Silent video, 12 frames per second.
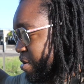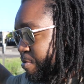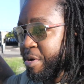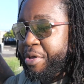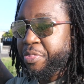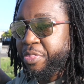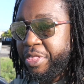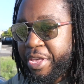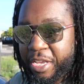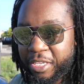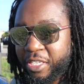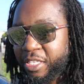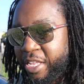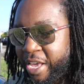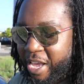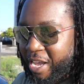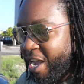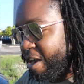But this
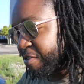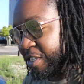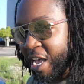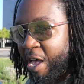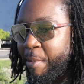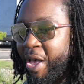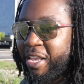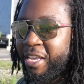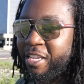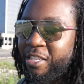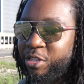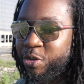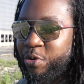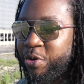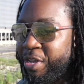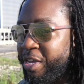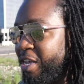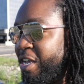thing, every time I get into
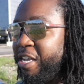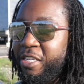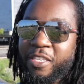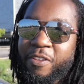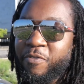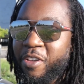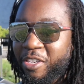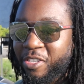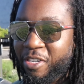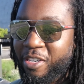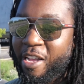it, it's an adventure.